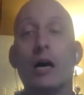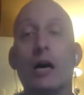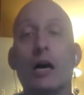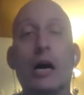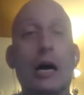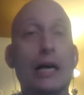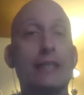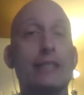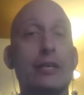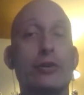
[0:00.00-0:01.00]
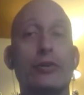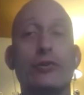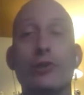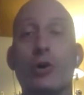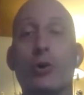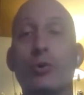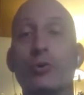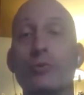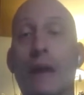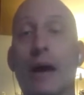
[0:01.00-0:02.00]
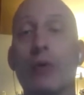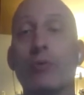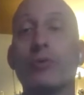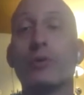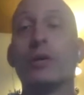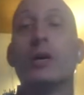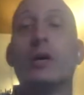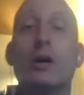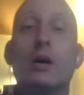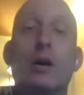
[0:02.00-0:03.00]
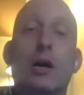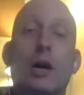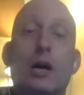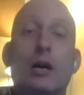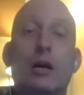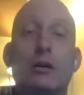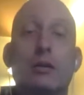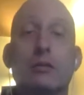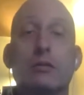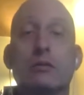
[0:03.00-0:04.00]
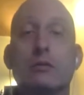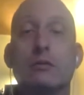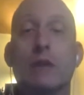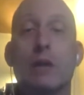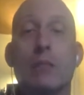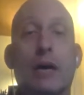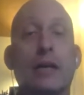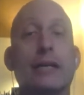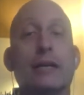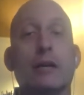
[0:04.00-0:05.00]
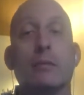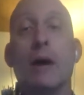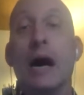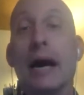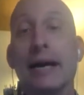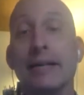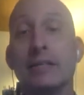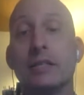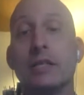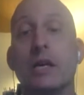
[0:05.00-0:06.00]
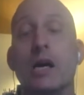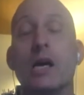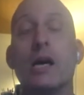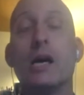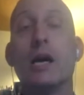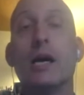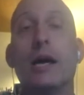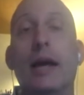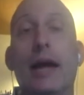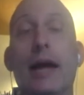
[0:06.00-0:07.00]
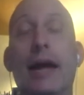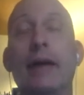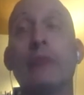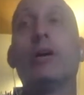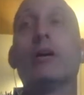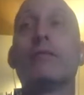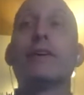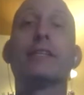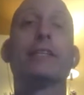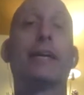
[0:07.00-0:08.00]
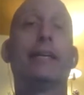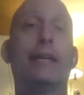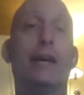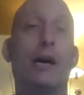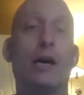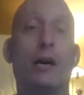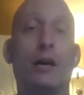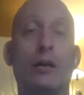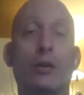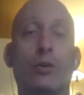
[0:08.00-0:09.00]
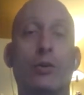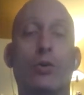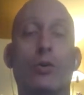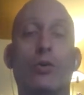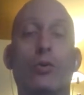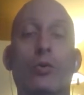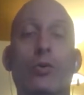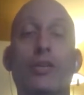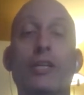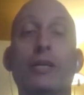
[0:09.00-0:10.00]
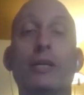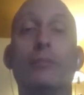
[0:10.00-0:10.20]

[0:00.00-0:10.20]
eyes, ears, nose, mouth, our body, and our mind. And we are fixated on the